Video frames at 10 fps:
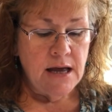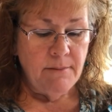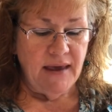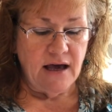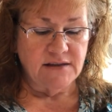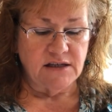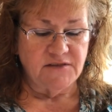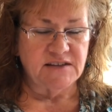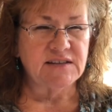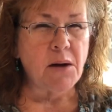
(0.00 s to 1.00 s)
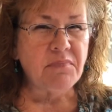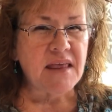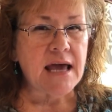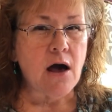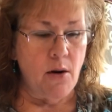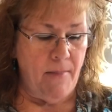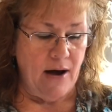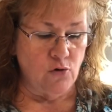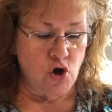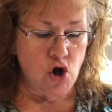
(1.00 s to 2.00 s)
because of something
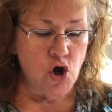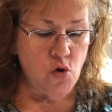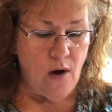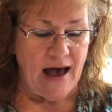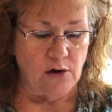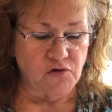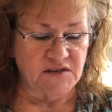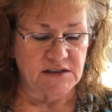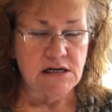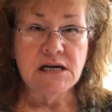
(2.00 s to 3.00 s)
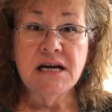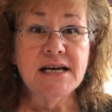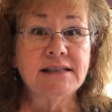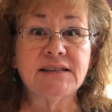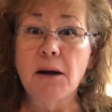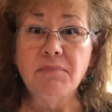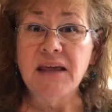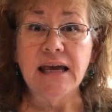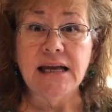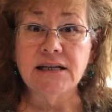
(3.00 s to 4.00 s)
about Newhouse,
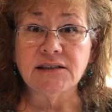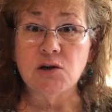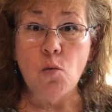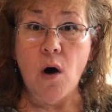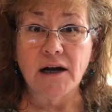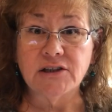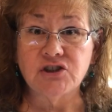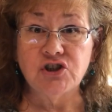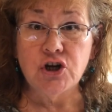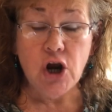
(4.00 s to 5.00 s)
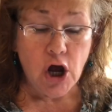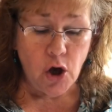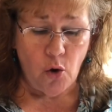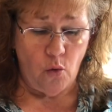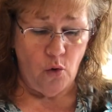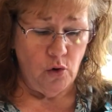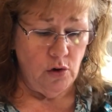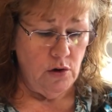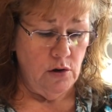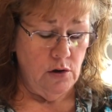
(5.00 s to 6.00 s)
something he doesn't want us to know."
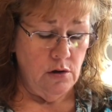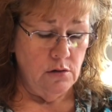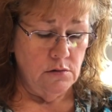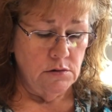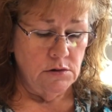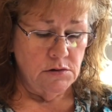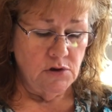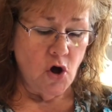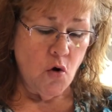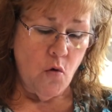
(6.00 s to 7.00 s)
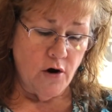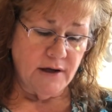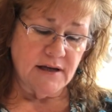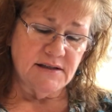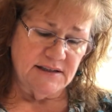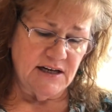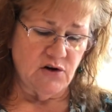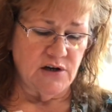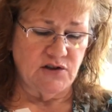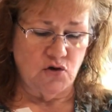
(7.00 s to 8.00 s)
Lungwort
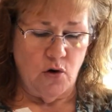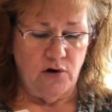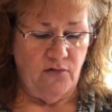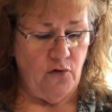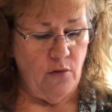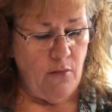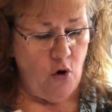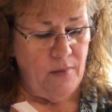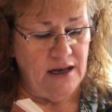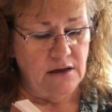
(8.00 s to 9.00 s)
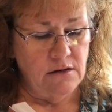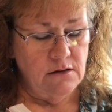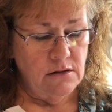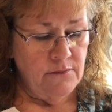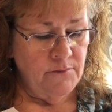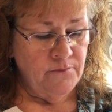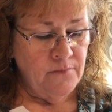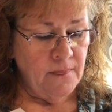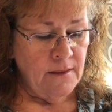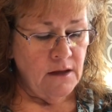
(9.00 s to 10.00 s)
considered his daughter for a moment.
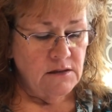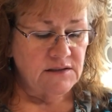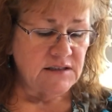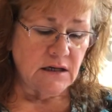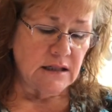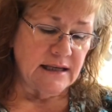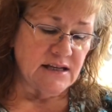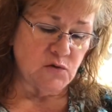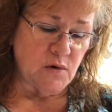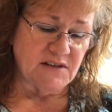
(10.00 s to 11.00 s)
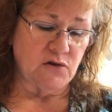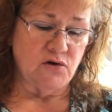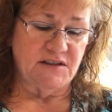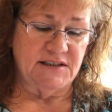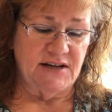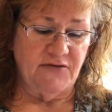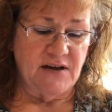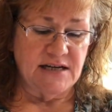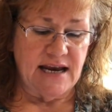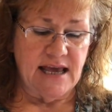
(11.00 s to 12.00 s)
Suddenly his whiskers
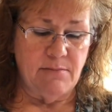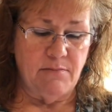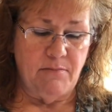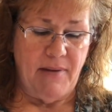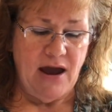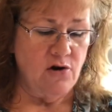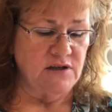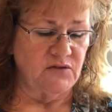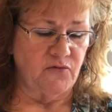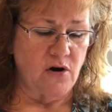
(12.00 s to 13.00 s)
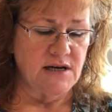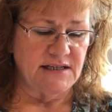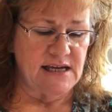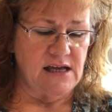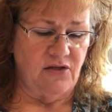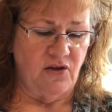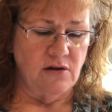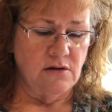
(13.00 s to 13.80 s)
stiffened and he bared his front teeth.